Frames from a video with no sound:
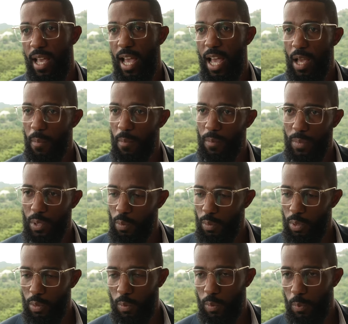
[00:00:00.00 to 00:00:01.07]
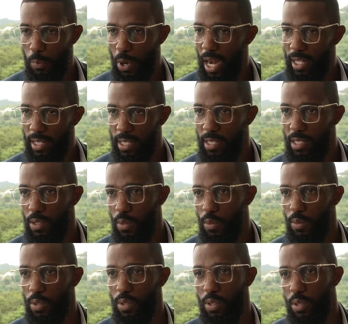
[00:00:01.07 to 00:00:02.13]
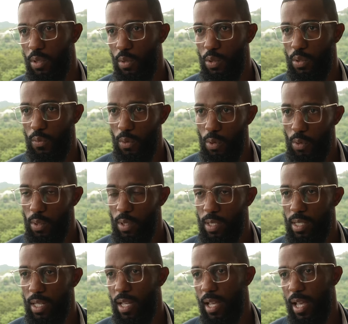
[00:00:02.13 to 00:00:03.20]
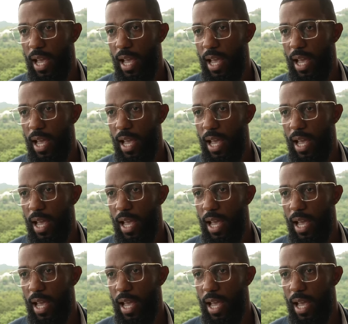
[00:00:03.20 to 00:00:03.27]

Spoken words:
to practice those roles,